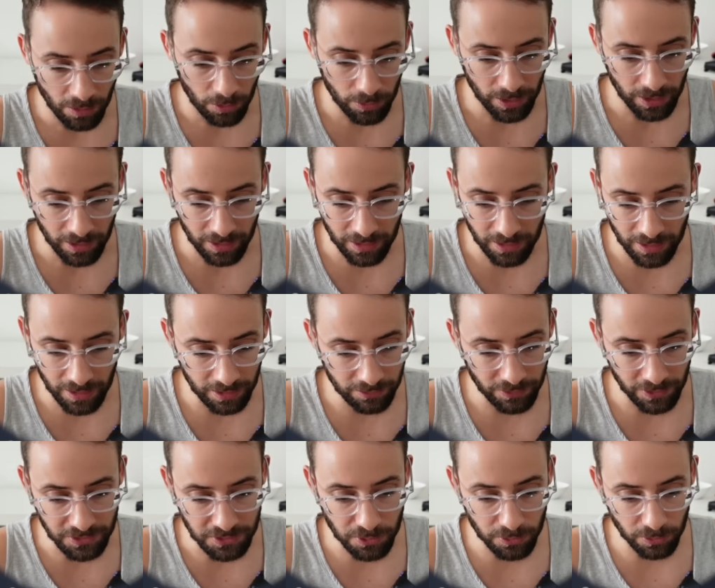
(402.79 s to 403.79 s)
Oh yeah, and if
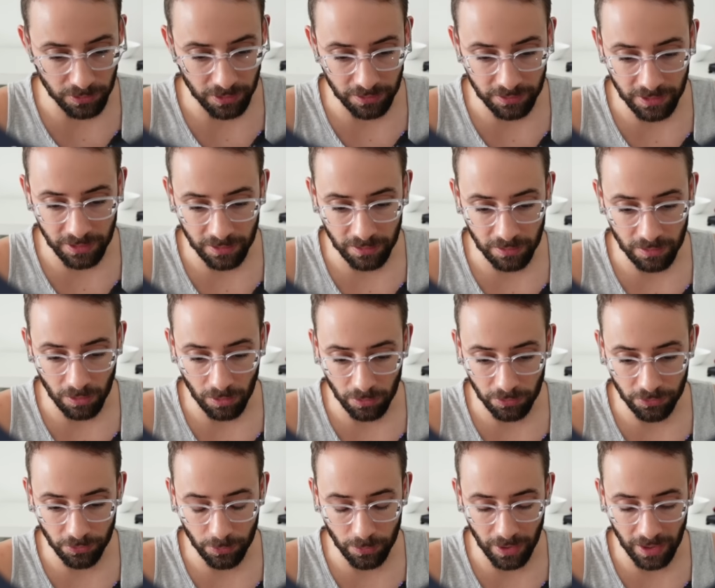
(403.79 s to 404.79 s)
I scroll down here,
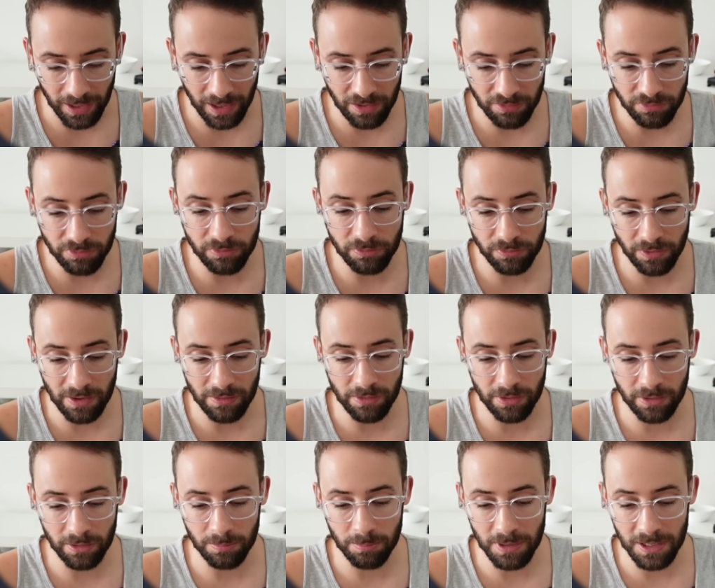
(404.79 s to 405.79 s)
also I have five
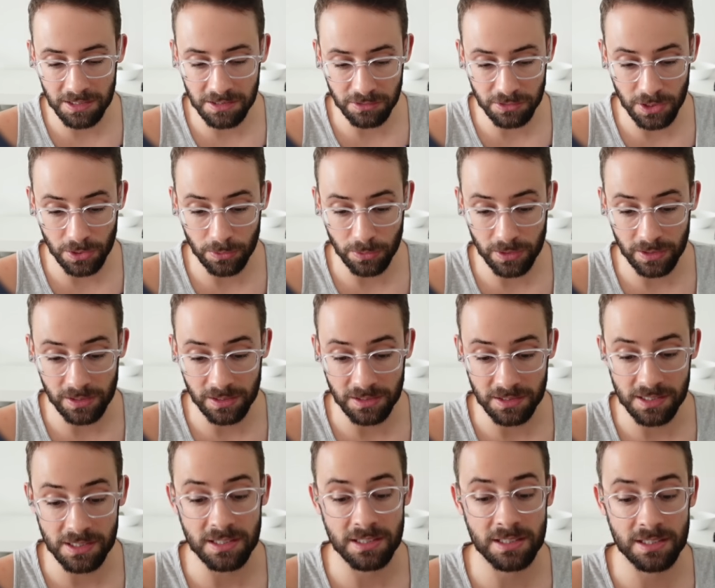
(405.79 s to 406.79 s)
hundred Mantle
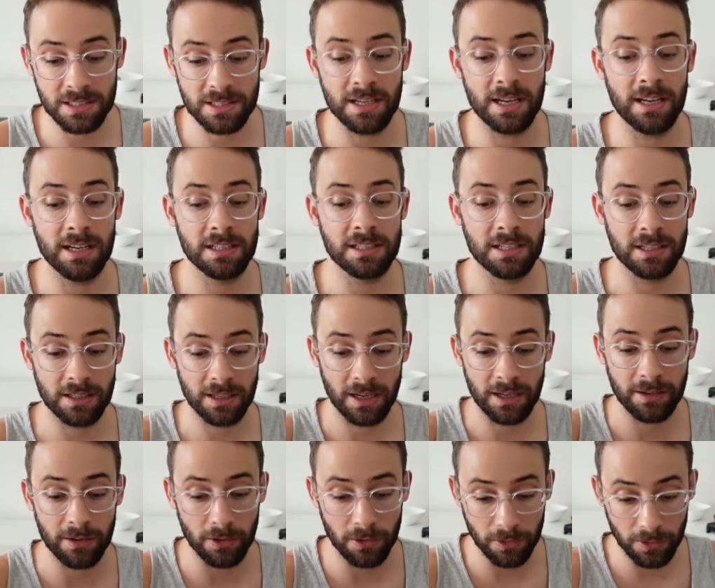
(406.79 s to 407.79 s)
tokens staked
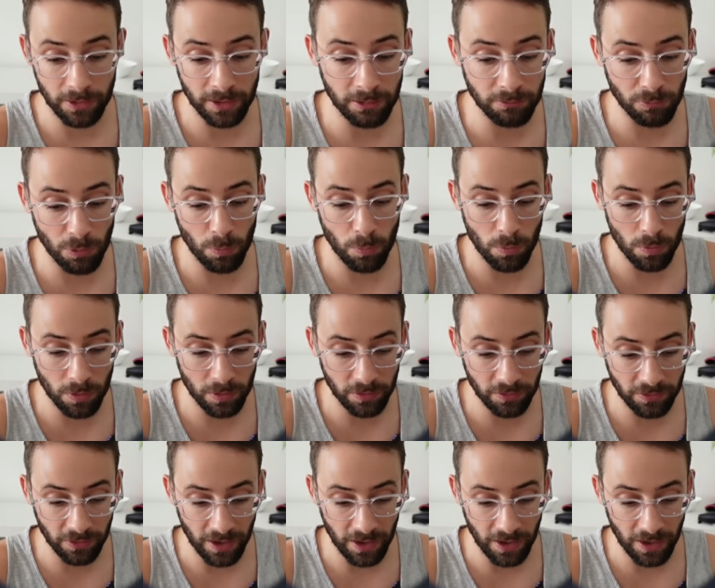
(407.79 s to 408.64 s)
and earning rewards,